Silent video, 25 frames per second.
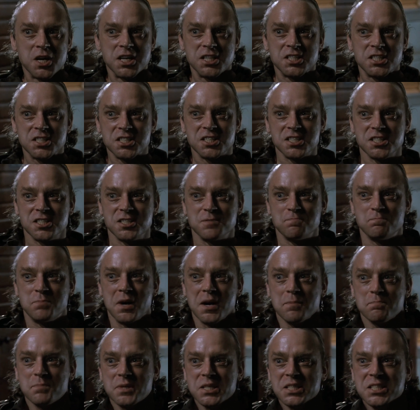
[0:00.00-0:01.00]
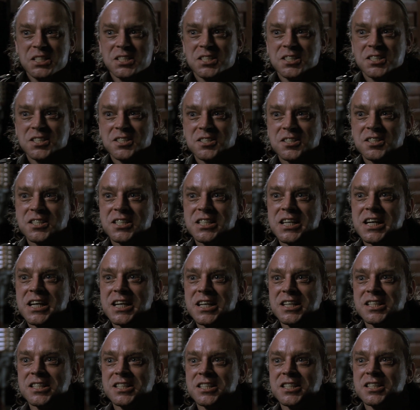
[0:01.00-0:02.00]
waste his puppy years
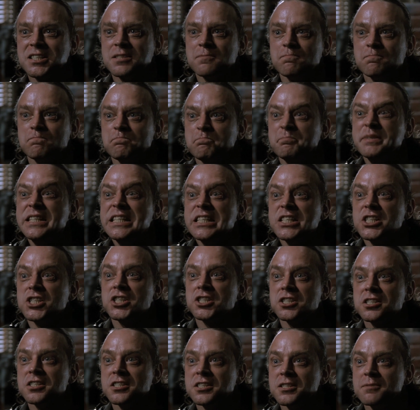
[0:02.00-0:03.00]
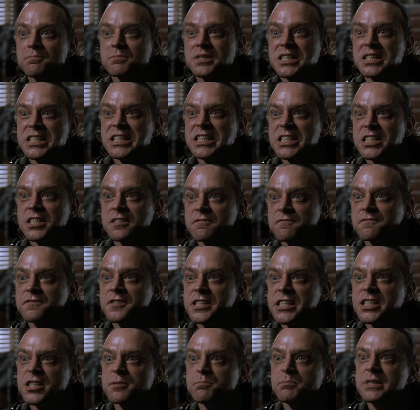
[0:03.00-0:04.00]
down at the beach playing
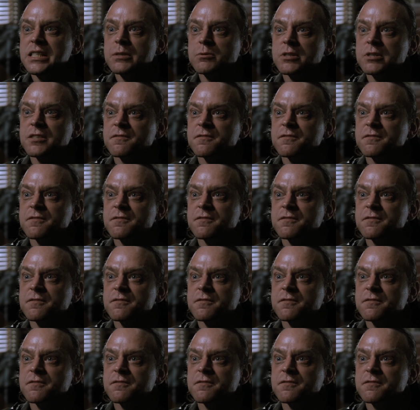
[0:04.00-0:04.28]
frisbee